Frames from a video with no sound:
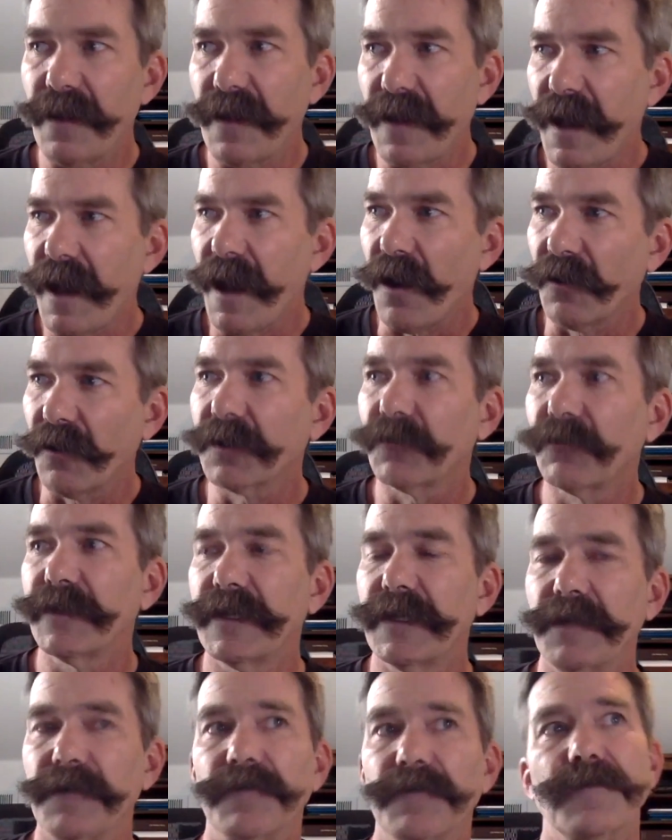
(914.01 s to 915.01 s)
how can
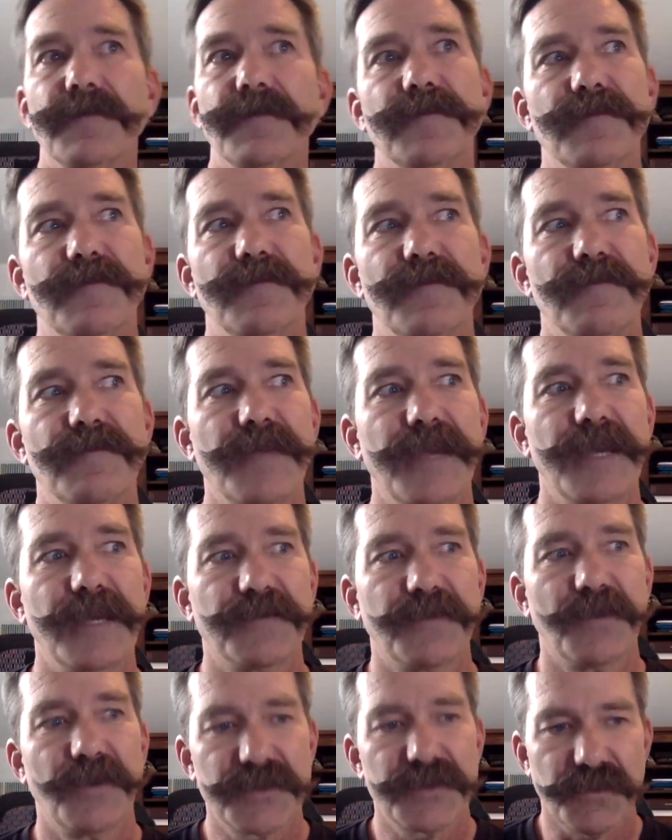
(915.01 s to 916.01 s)
we
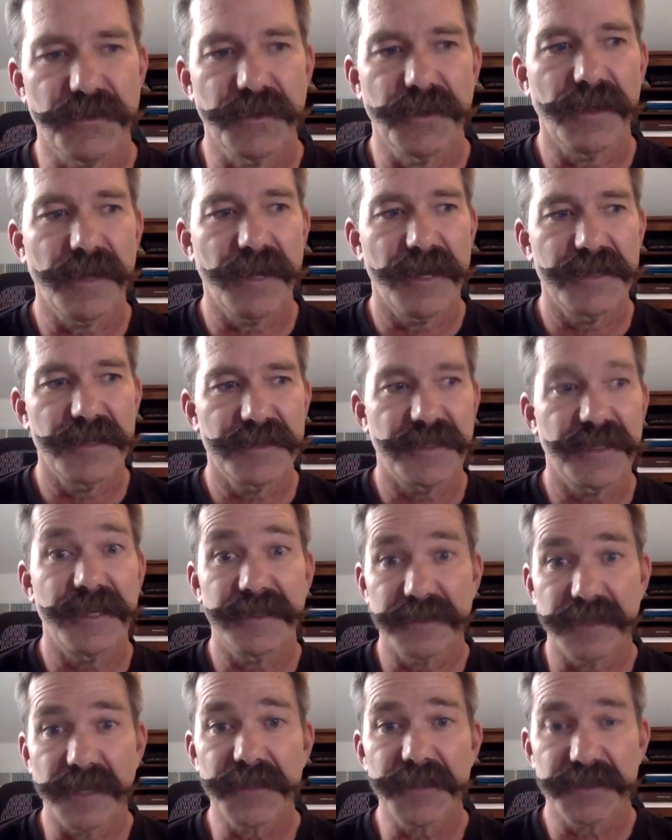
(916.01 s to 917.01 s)
make folks realize
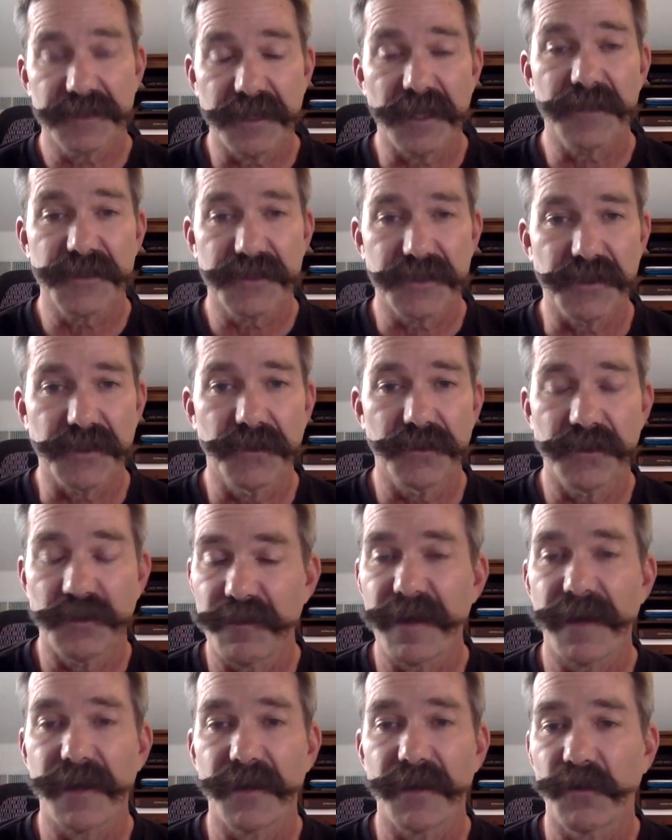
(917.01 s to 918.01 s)
that it does touch you
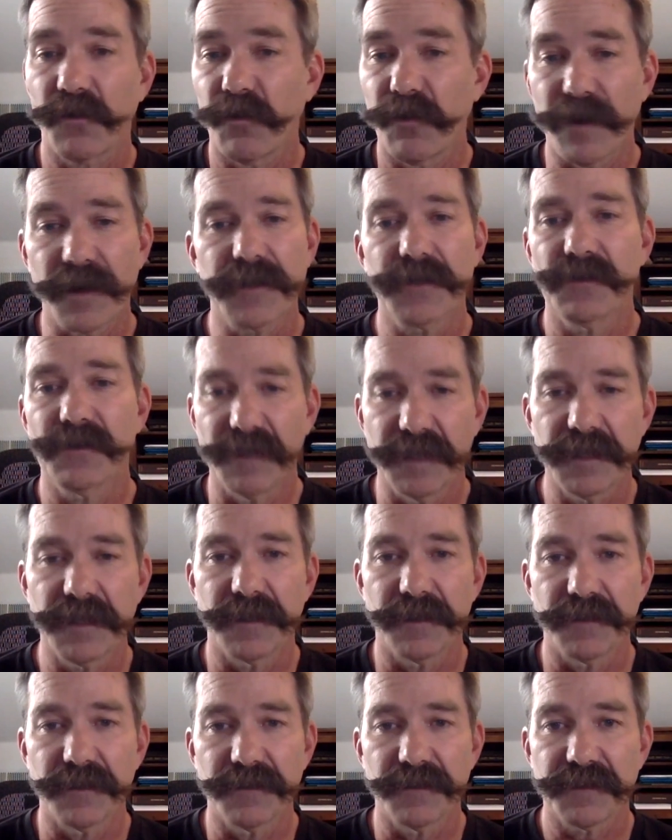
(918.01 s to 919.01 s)
no matter where you
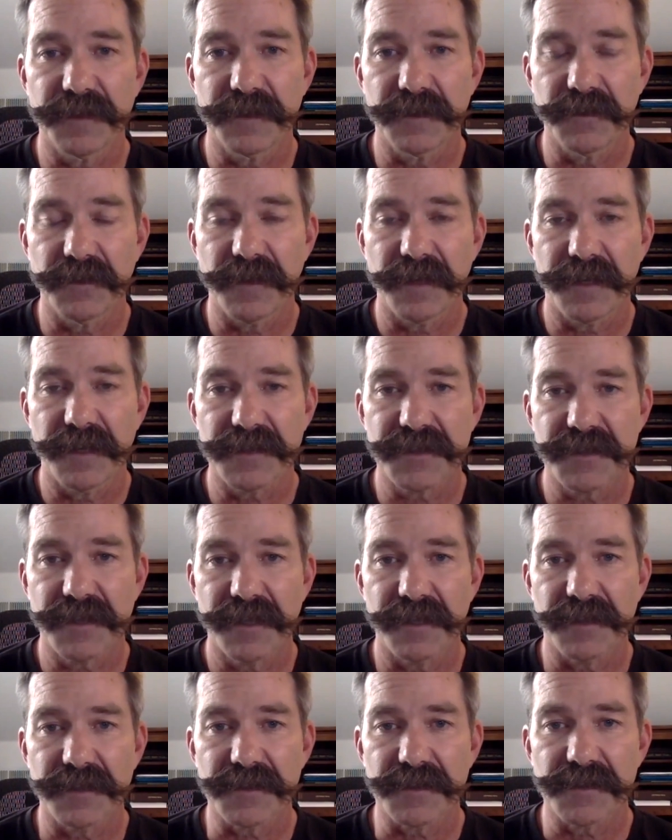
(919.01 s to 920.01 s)
live in the United
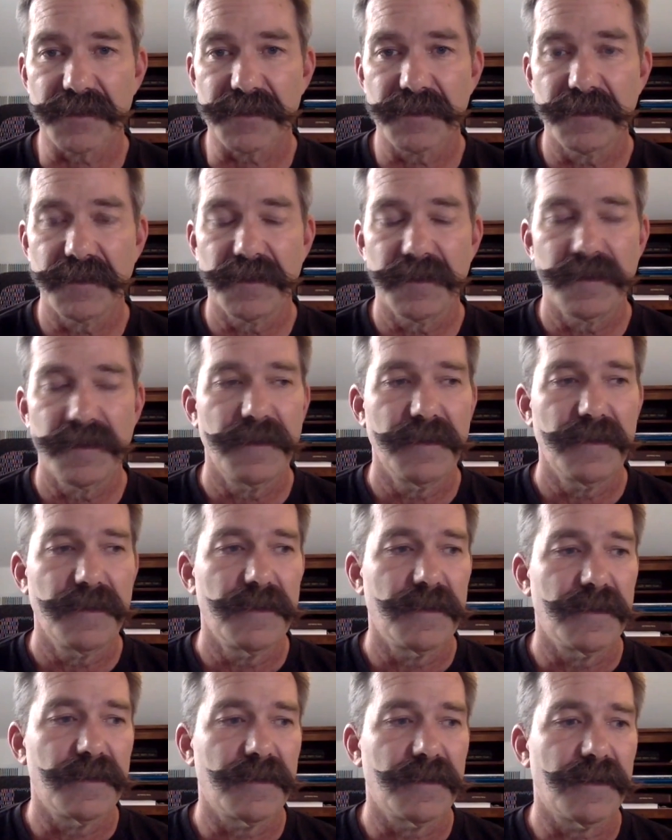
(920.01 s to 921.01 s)
States?
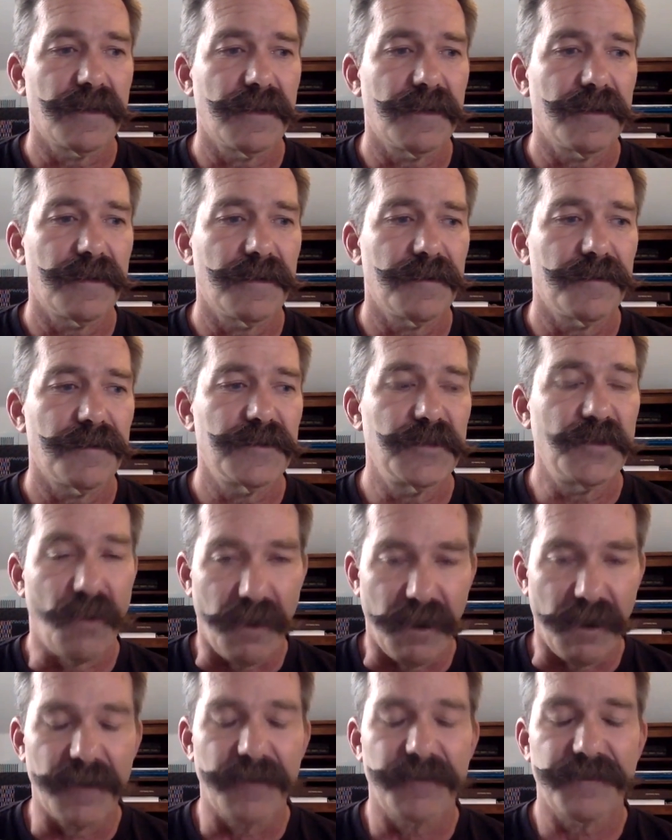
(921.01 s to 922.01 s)

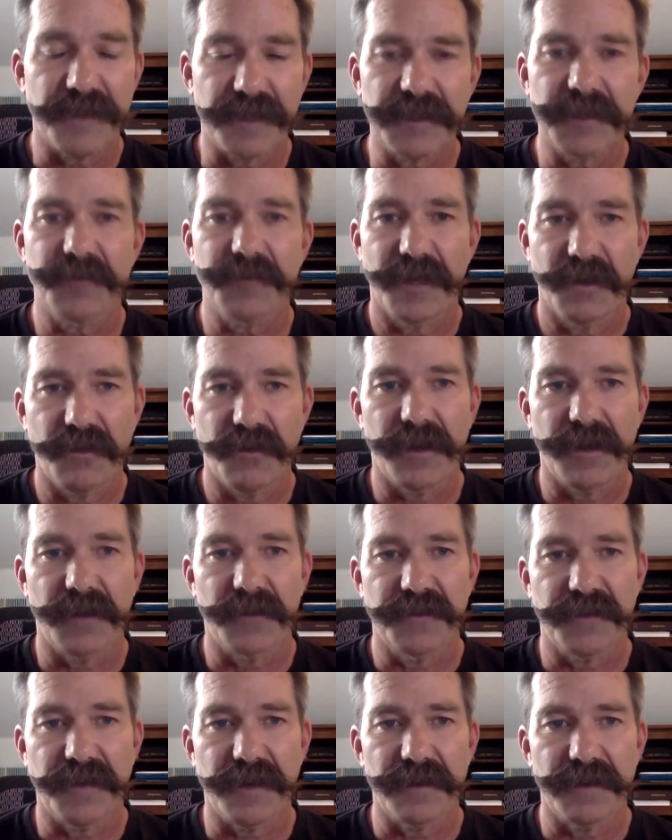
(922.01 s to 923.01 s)
You are affected by
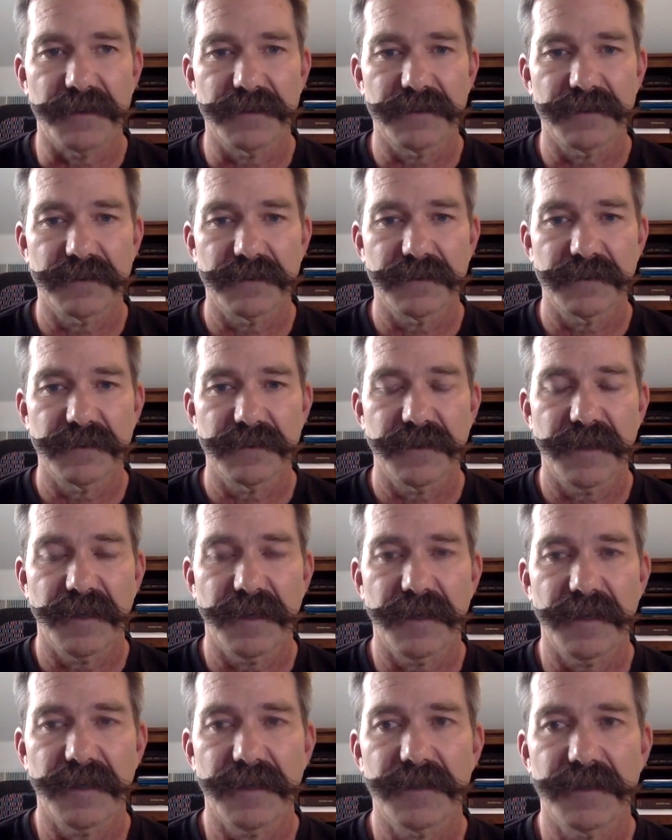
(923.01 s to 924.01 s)
wildfire.
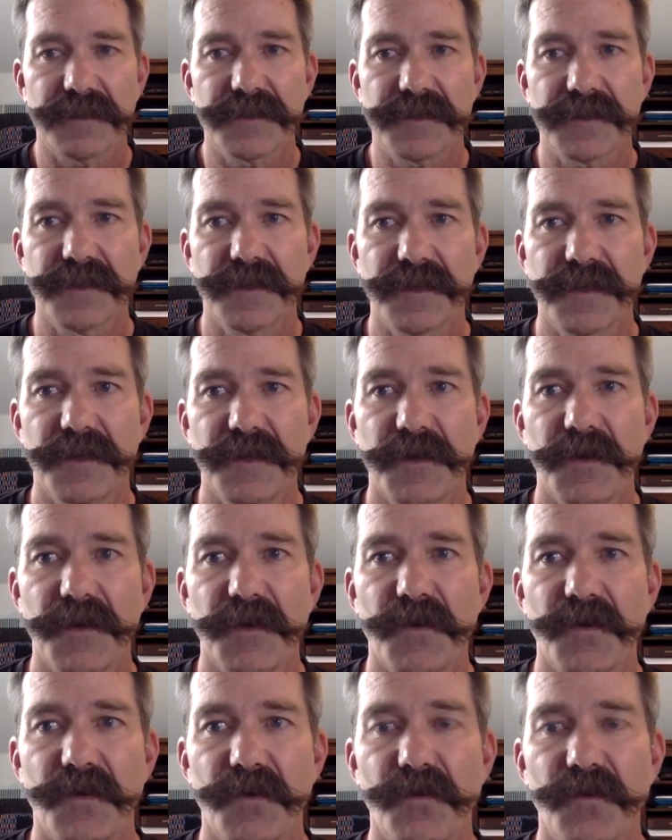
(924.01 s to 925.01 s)
And
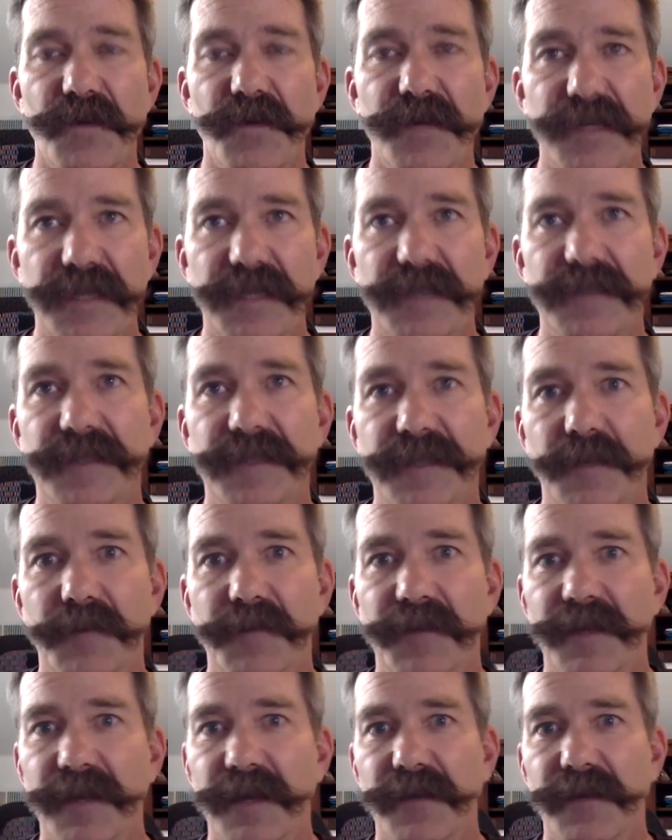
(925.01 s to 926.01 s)
we need to come
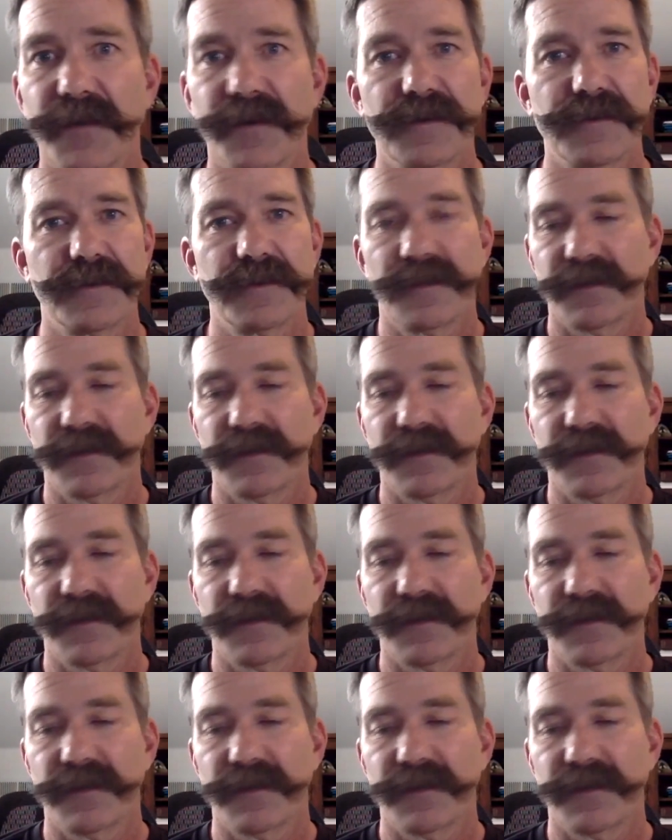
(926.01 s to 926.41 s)
together,